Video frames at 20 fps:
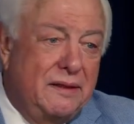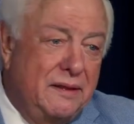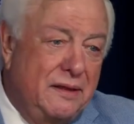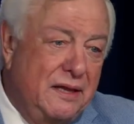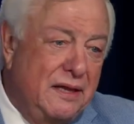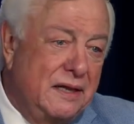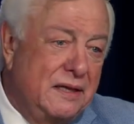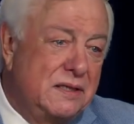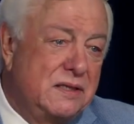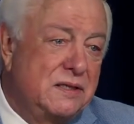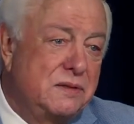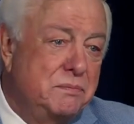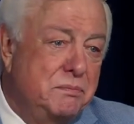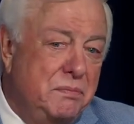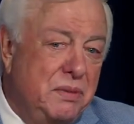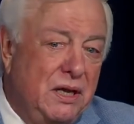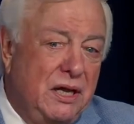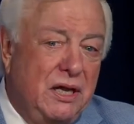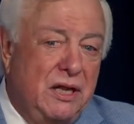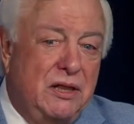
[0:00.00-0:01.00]
this
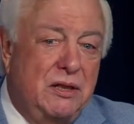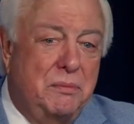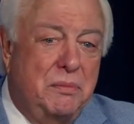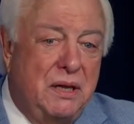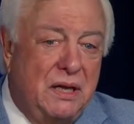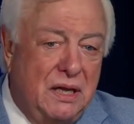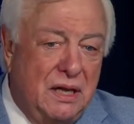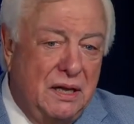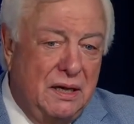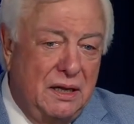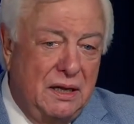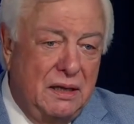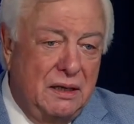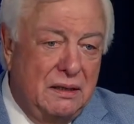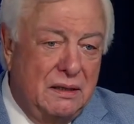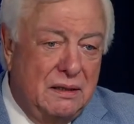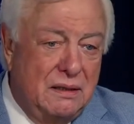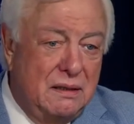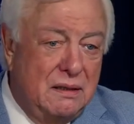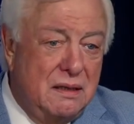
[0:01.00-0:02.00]
be the
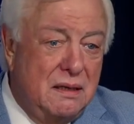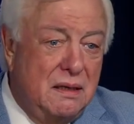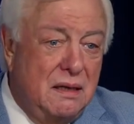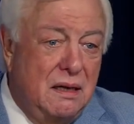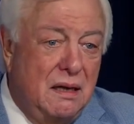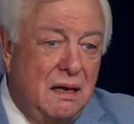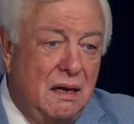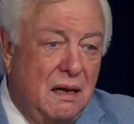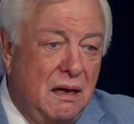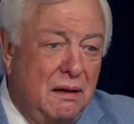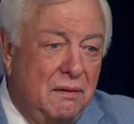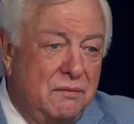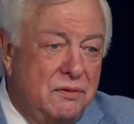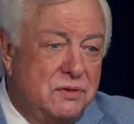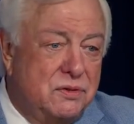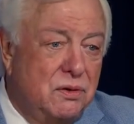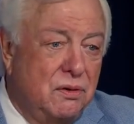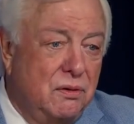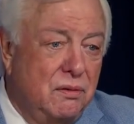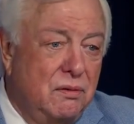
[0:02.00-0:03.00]
beginning of
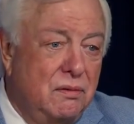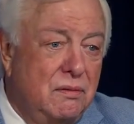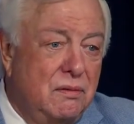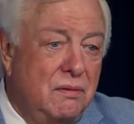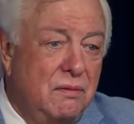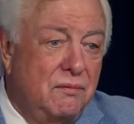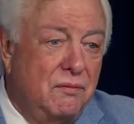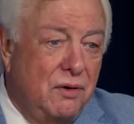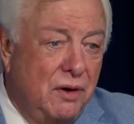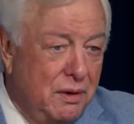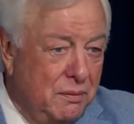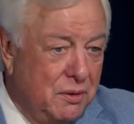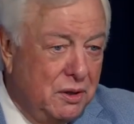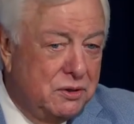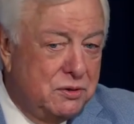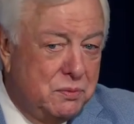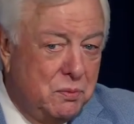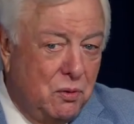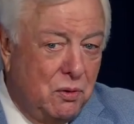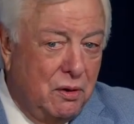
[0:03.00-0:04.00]
so very
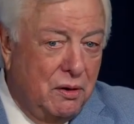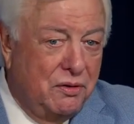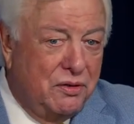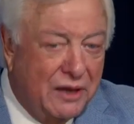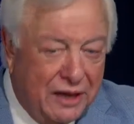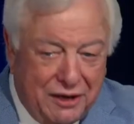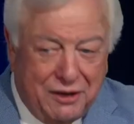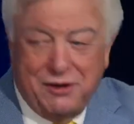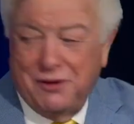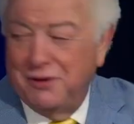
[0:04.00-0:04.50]
much more. Thank